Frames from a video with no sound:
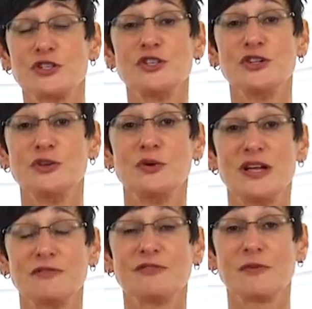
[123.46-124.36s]
to
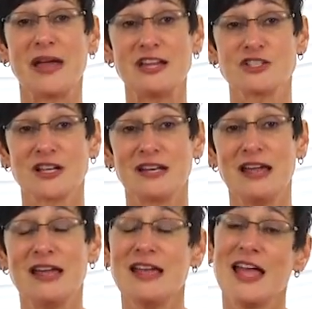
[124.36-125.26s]
information.
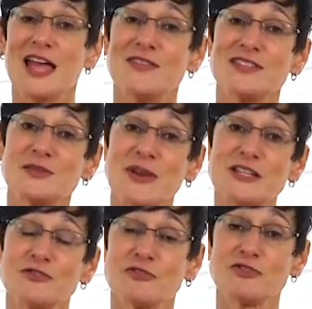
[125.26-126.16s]
And the
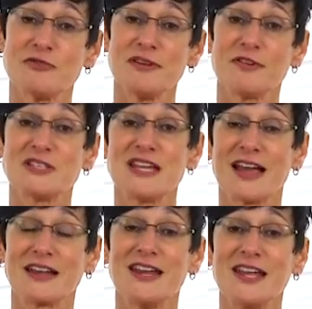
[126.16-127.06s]
spaced retrieval
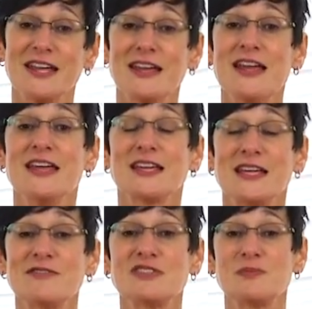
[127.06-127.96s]
technique
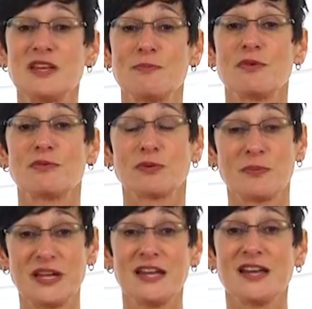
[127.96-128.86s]
gives people
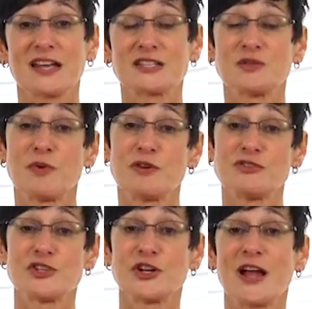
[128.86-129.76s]
repeated
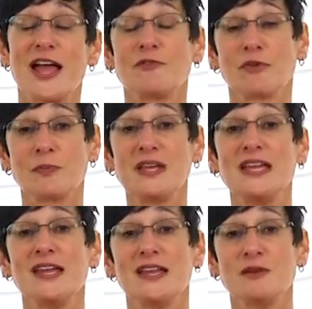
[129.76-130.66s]
exposure and
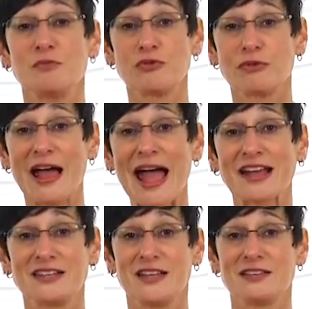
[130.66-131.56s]
repeated
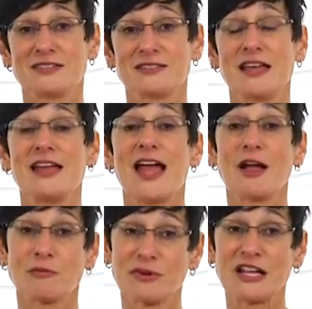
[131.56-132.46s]
practice
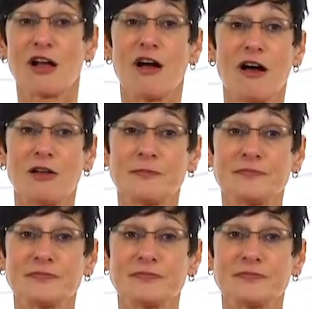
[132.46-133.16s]
at recall.